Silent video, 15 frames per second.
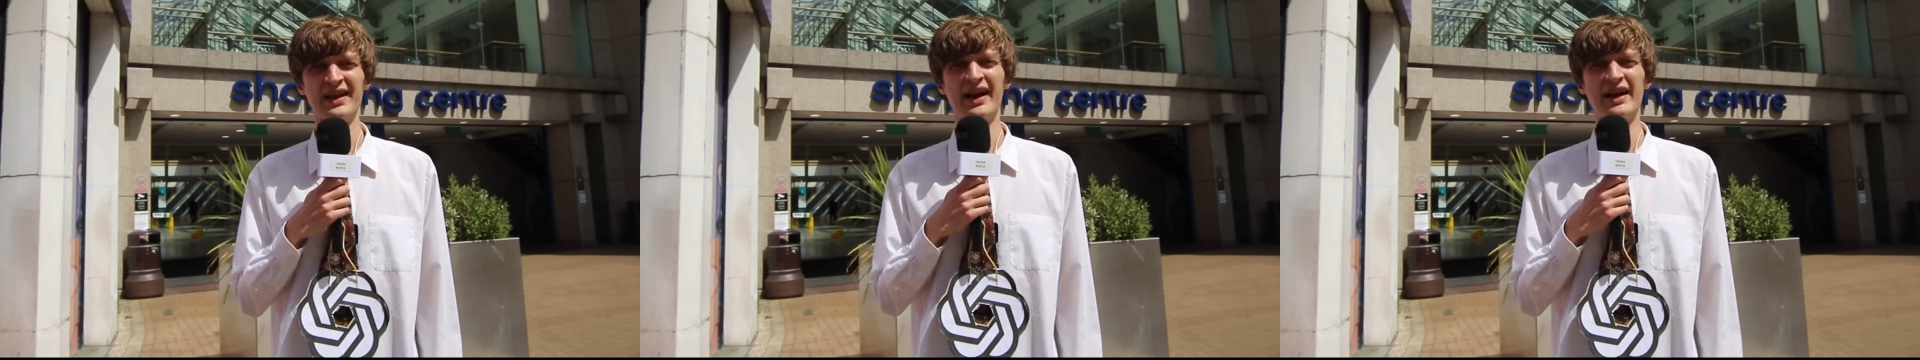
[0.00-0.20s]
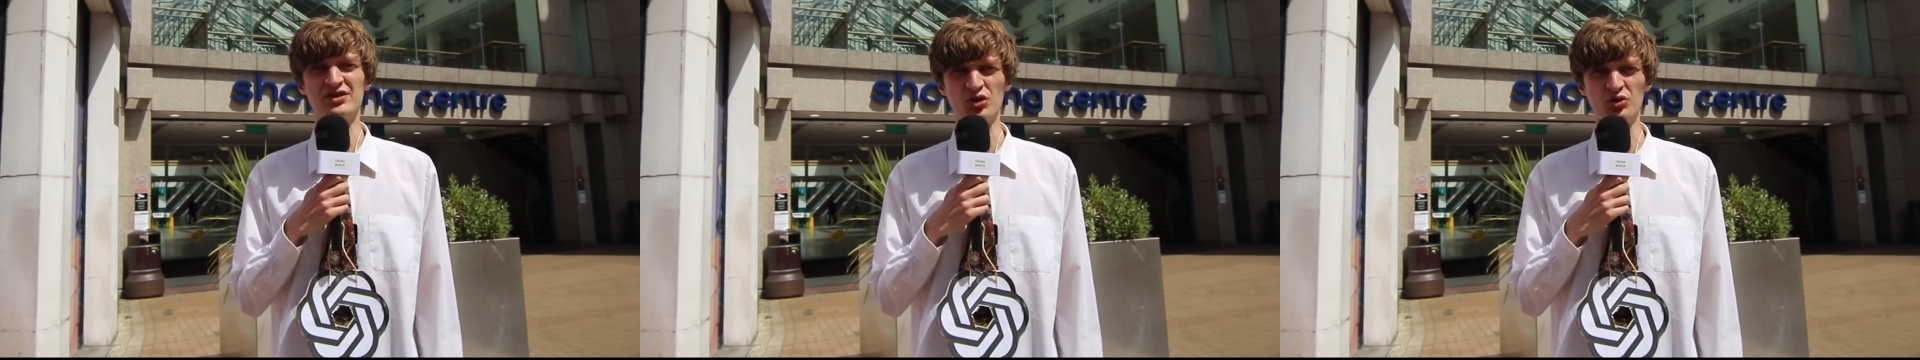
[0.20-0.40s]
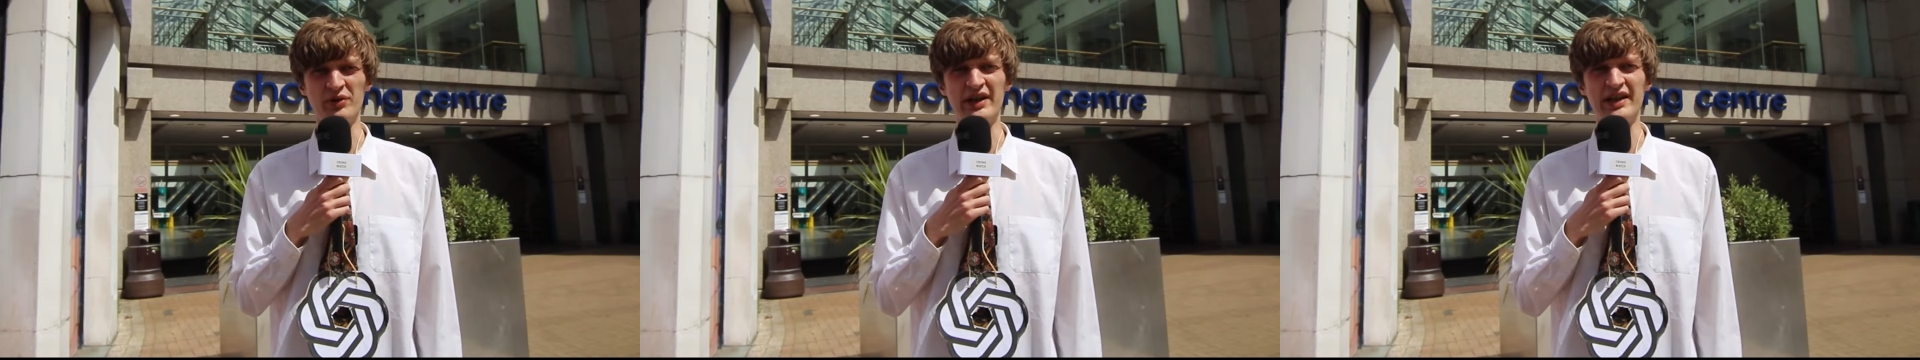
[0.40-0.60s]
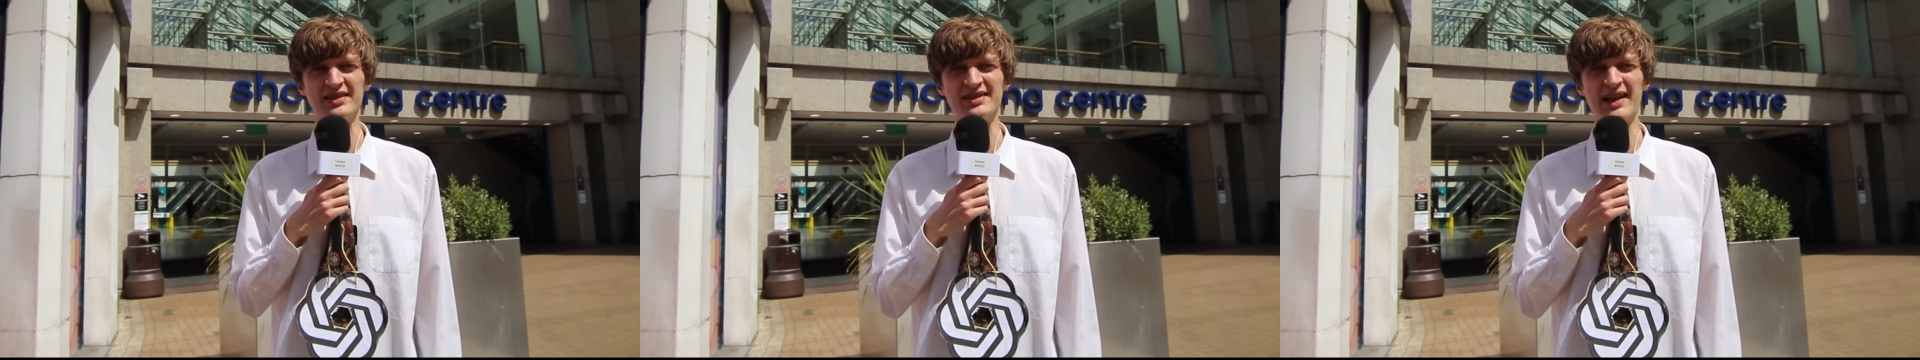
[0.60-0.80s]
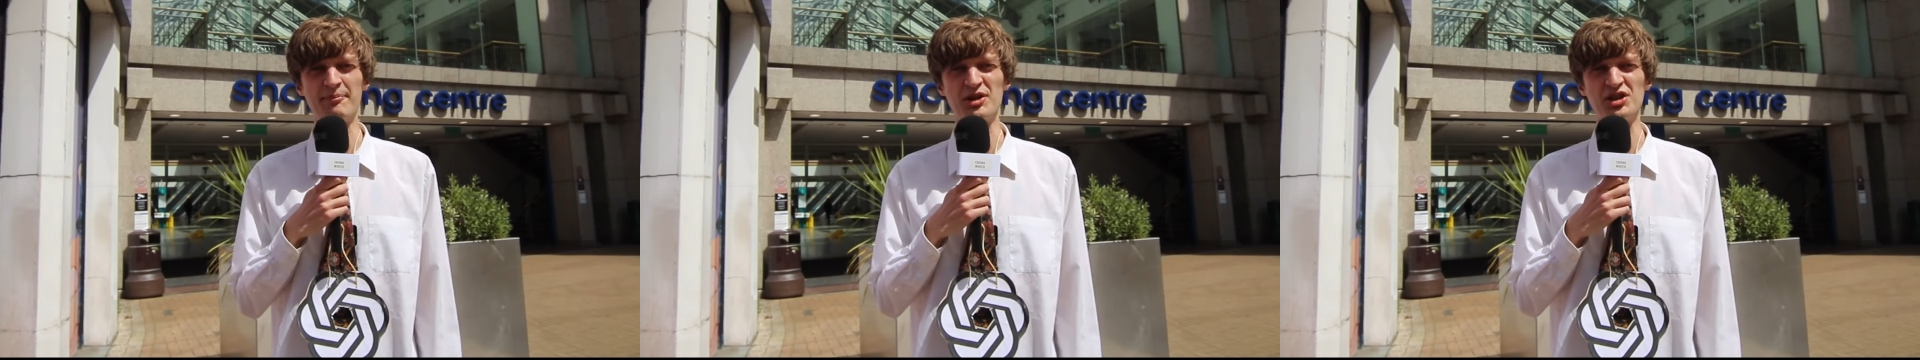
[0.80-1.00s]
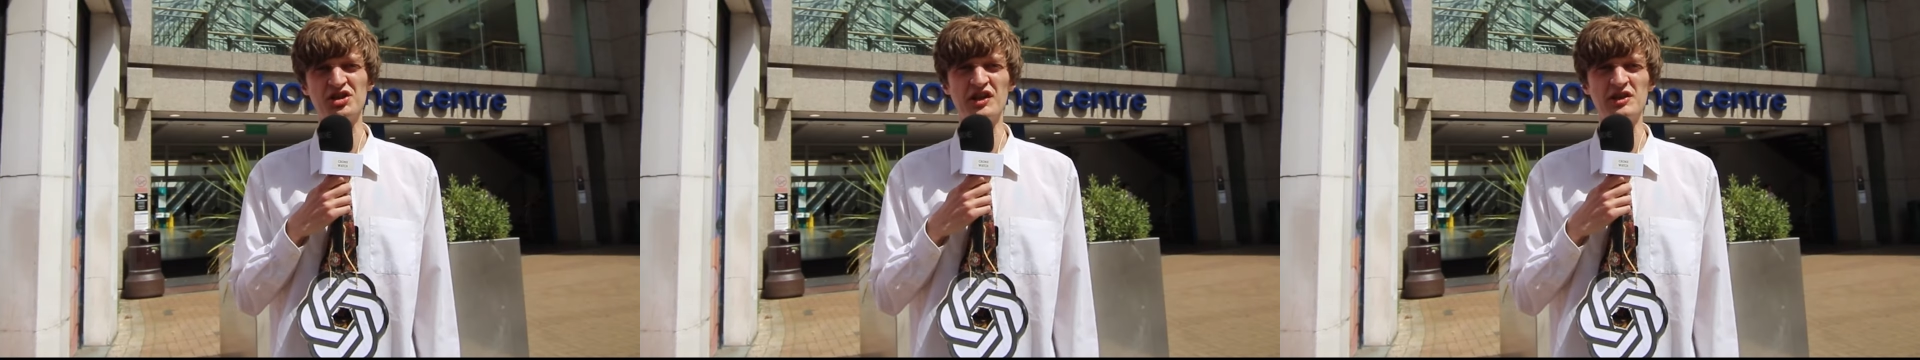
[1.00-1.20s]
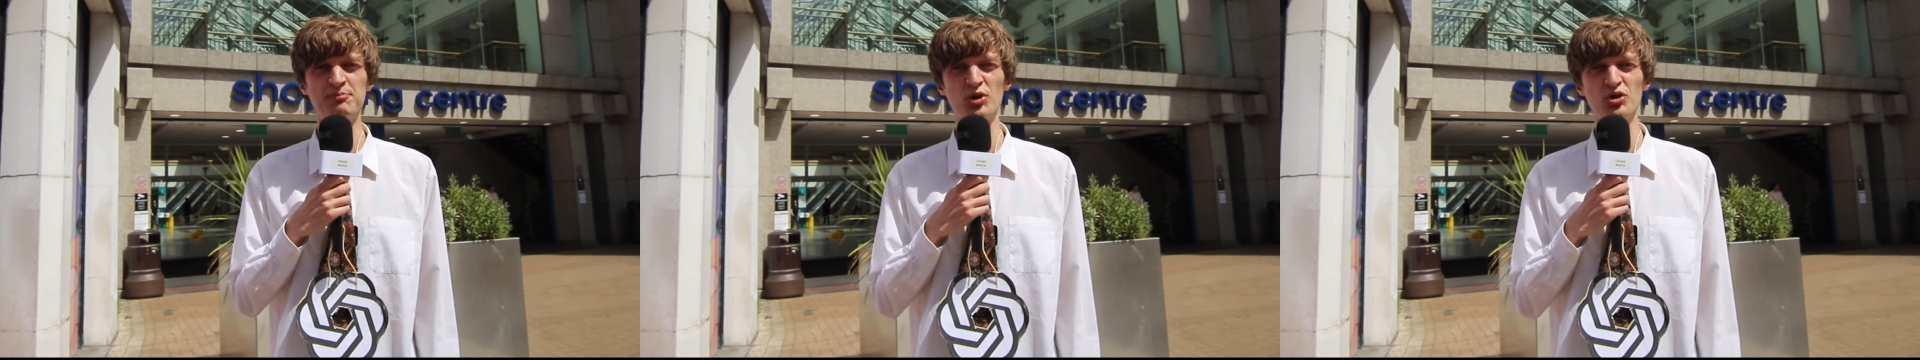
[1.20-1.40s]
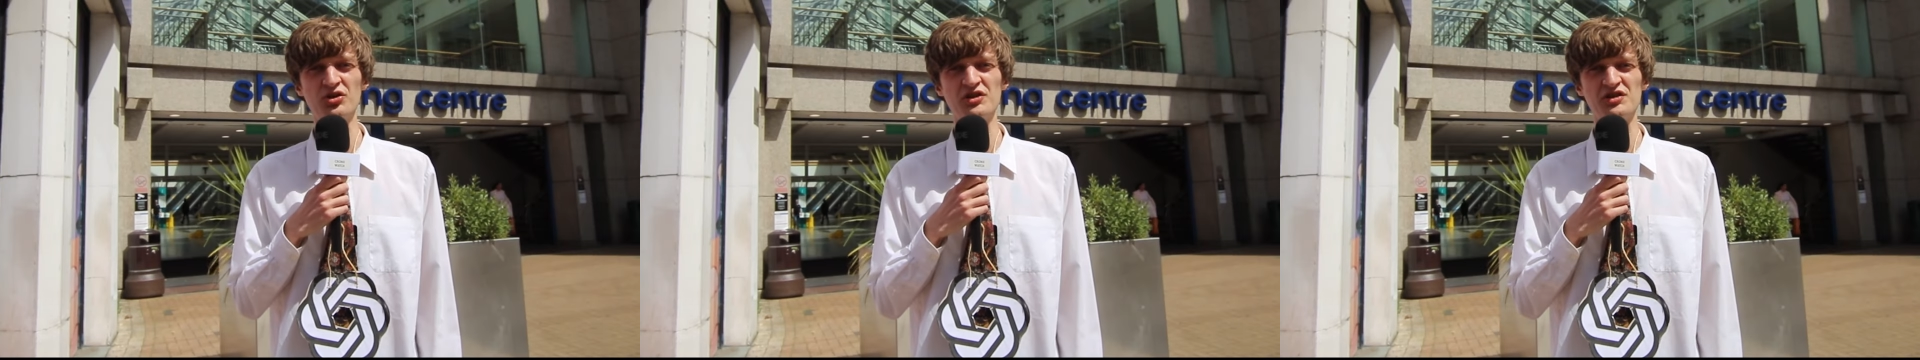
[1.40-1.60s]
It's already established its
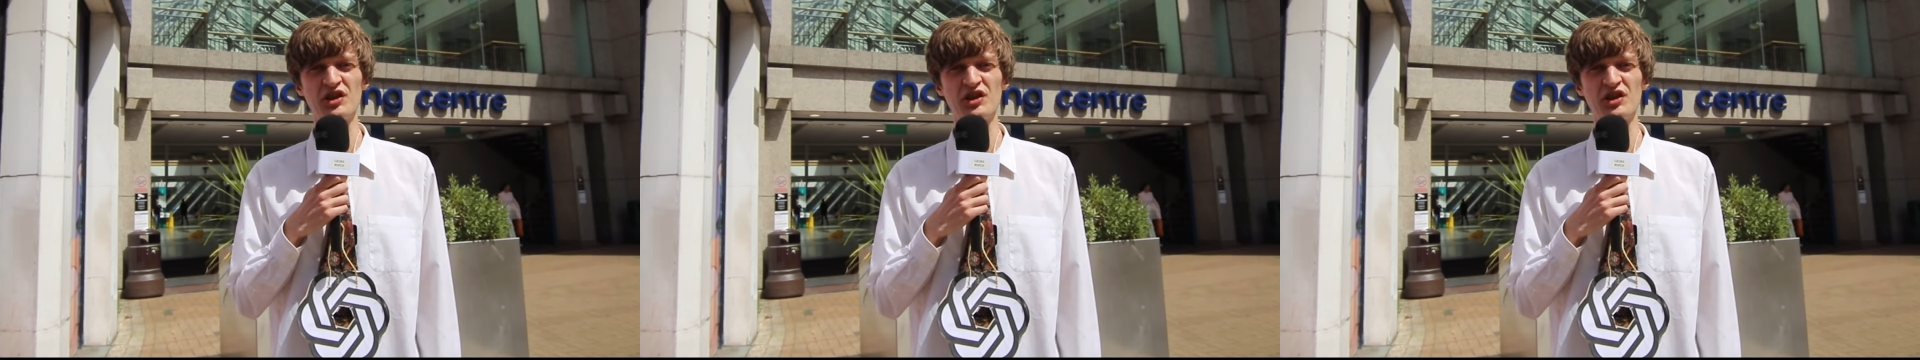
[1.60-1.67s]
borders,